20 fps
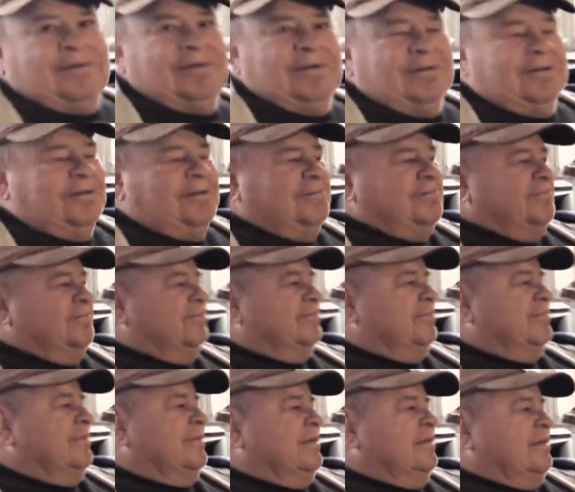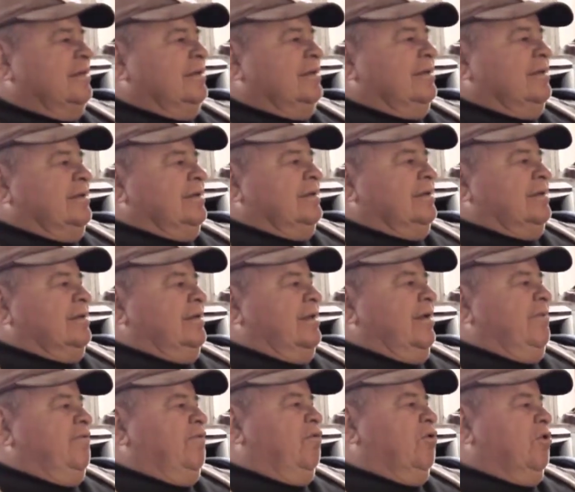know,
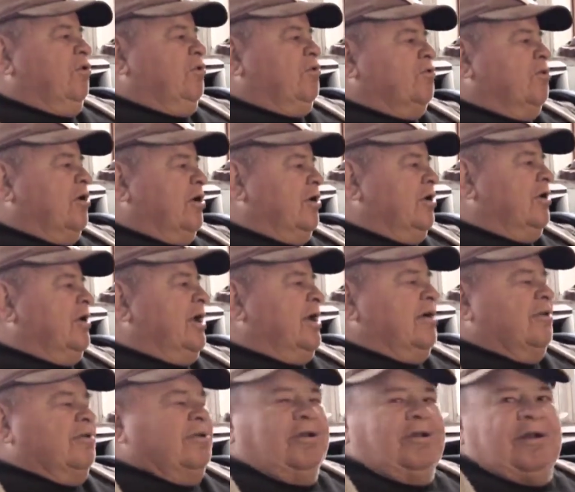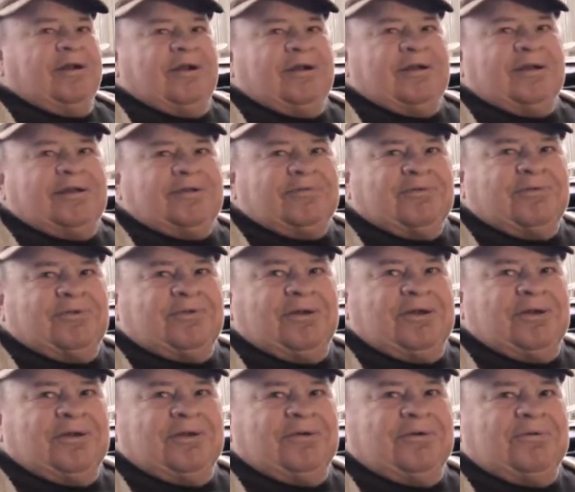they force water down in there. That's what
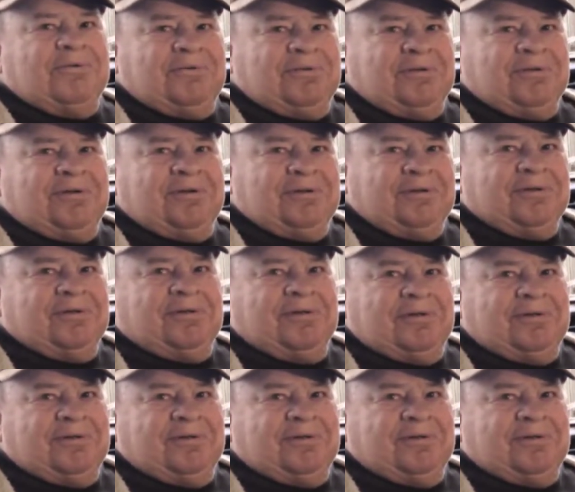they do. So. Yeah.